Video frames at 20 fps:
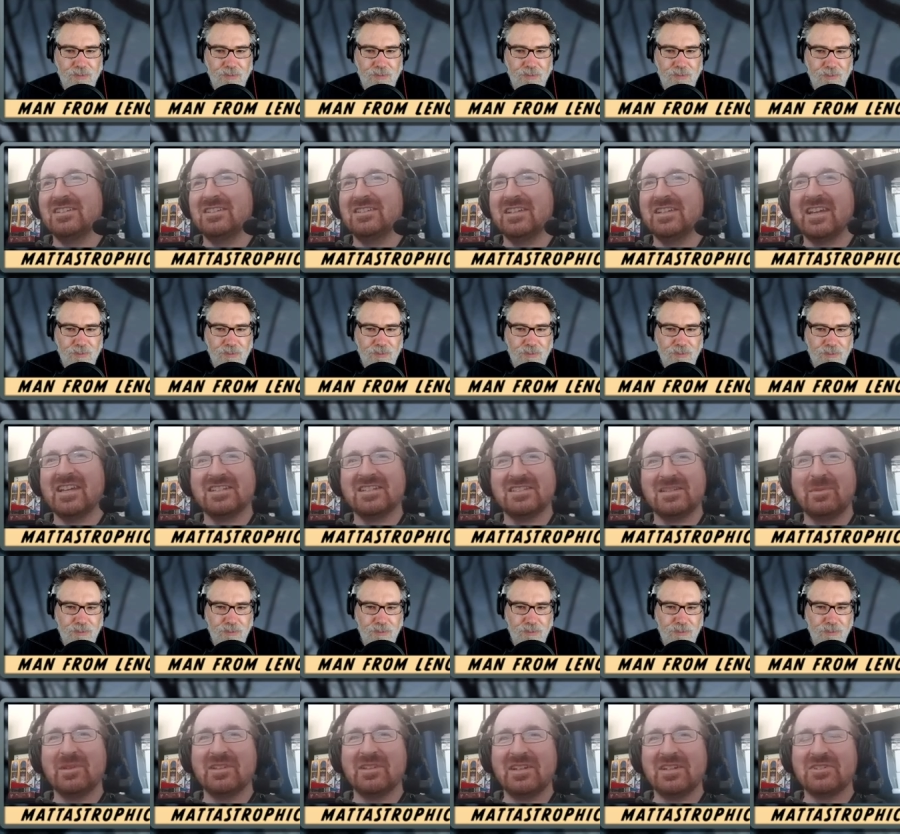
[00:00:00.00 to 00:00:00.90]
Speaker 1: to get his
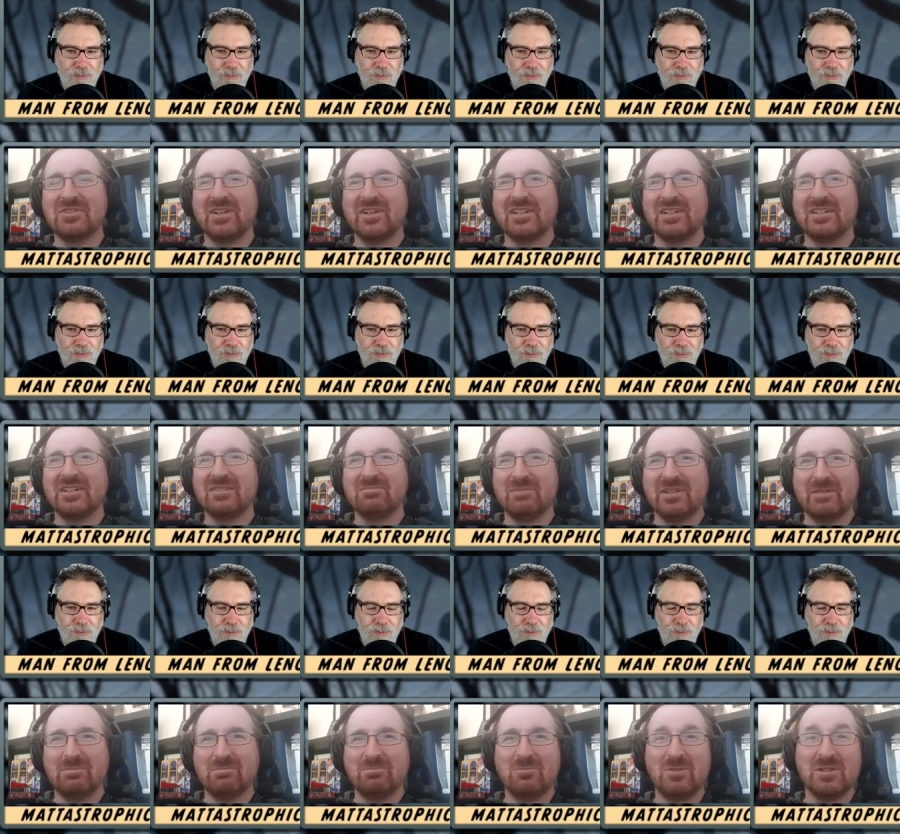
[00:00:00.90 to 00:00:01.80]
ability to trigger
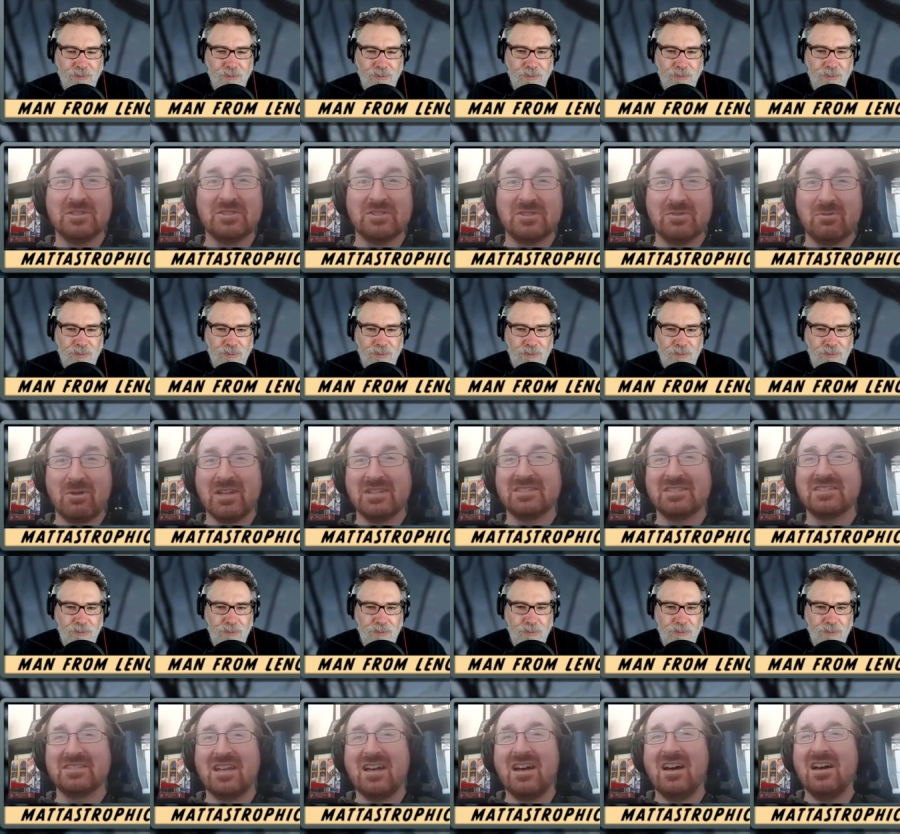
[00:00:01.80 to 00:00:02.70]
like once or
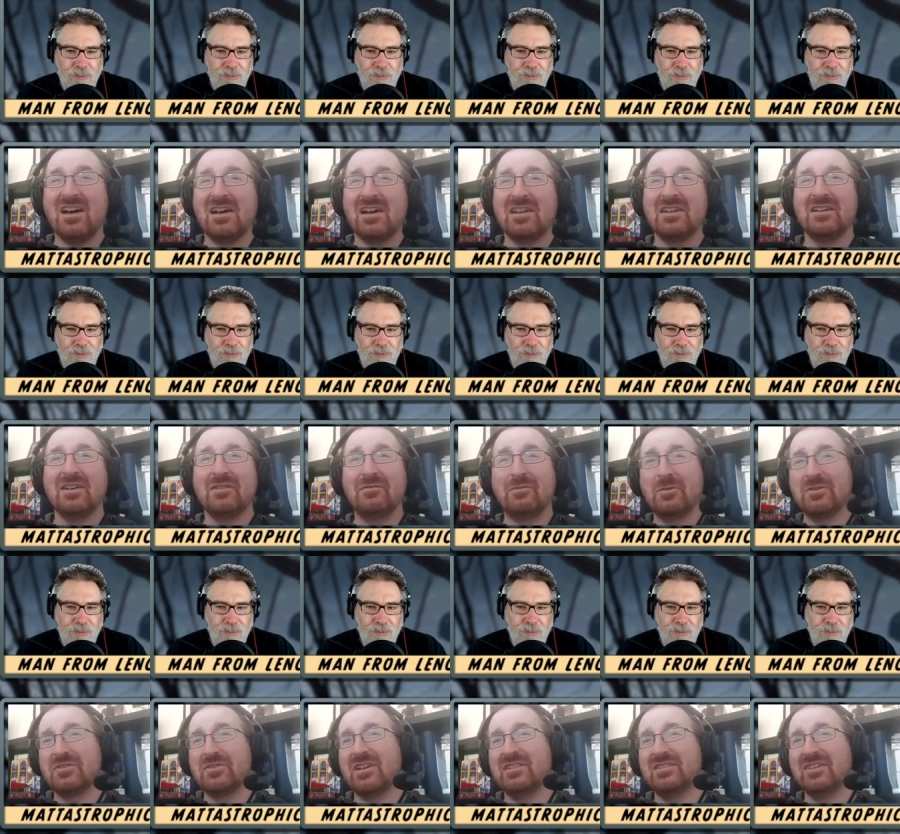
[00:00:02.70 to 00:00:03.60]
twice on a
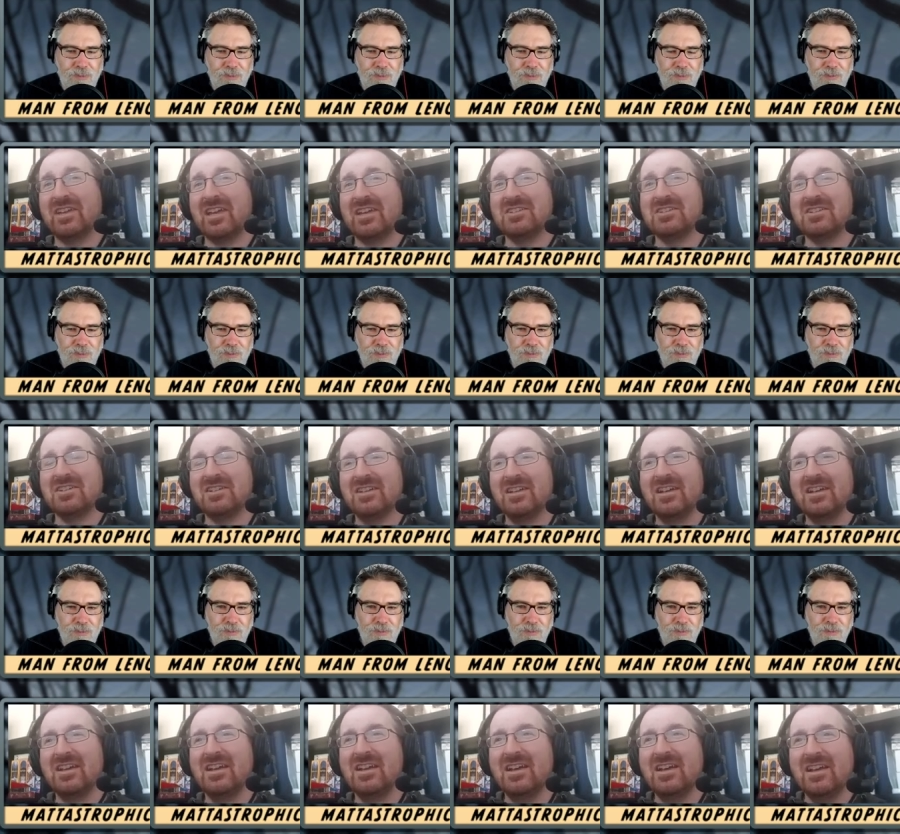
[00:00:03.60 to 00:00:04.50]
four shroud location.
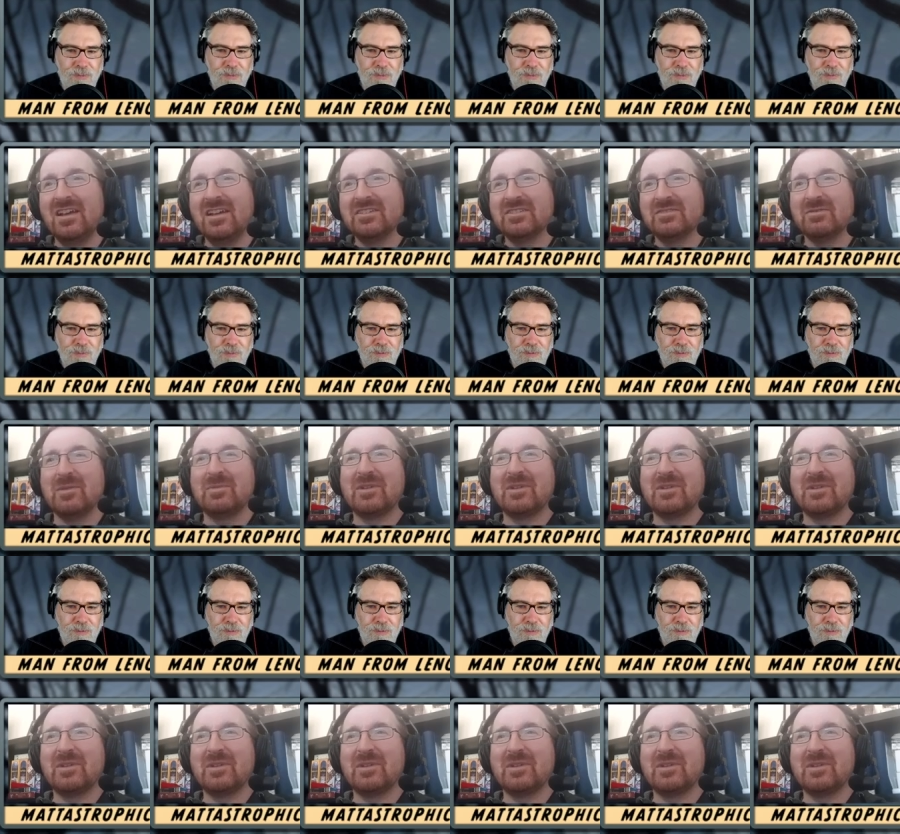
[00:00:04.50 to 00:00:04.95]
So what I'm